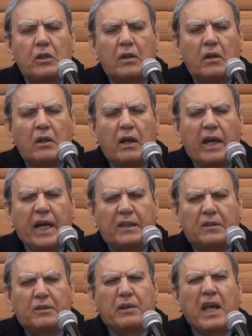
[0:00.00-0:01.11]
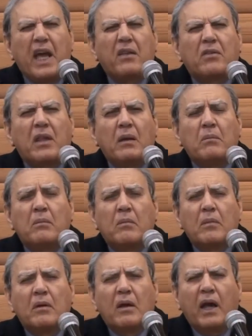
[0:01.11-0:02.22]
which
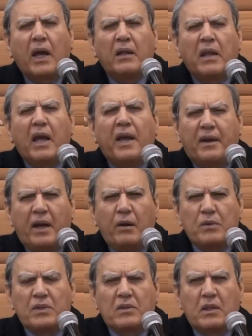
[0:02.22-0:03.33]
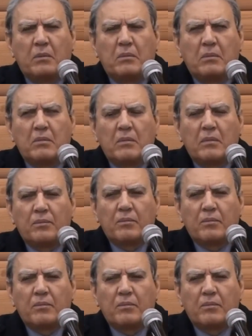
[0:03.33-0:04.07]
attract them and arouse